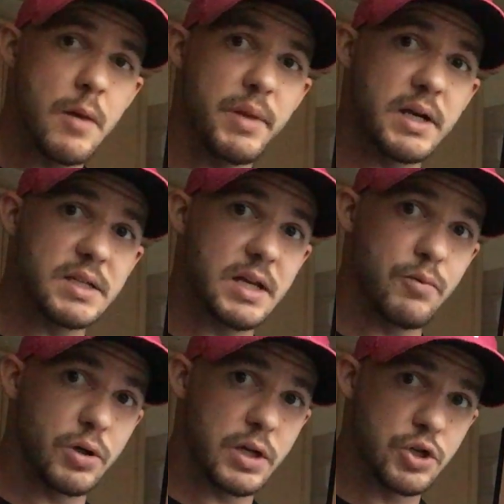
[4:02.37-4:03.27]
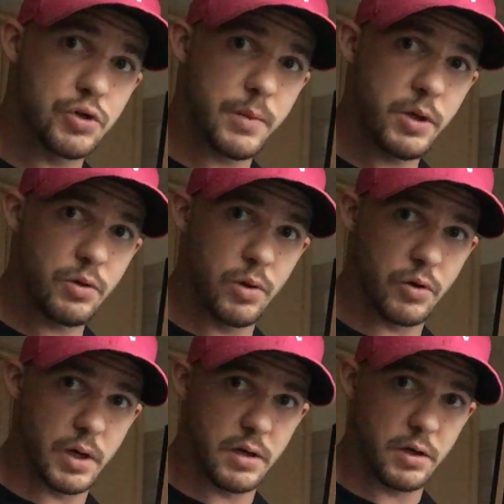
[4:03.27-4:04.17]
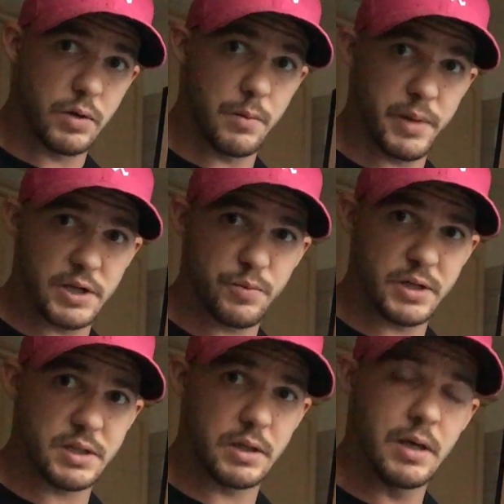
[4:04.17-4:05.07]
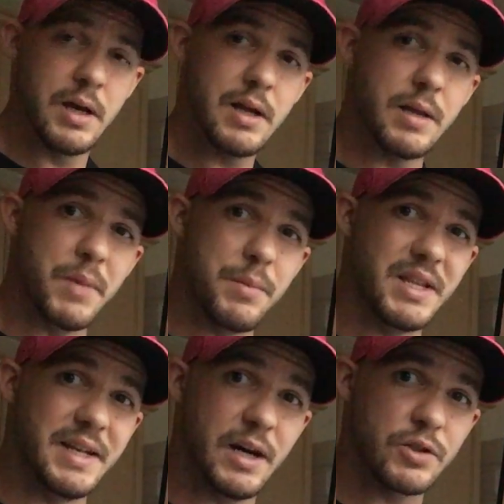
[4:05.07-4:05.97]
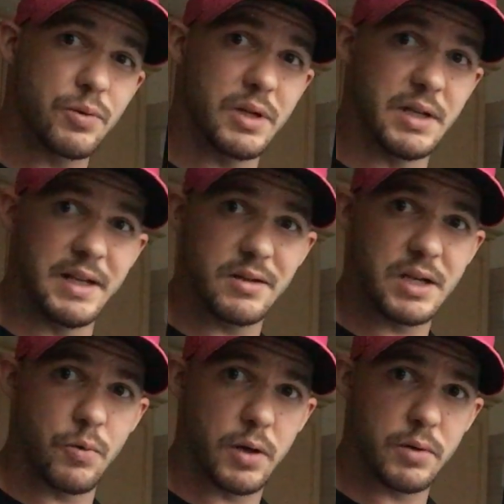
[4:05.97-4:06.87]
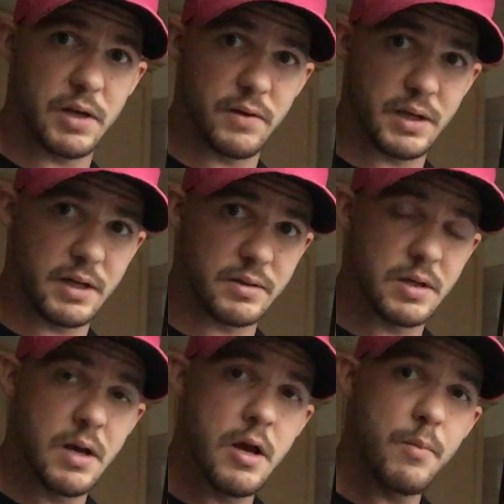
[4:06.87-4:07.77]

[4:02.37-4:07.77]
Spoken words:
because they will contribute to a greater degree in bench pressing than maybe the delts would, and the delts get worked with everything else.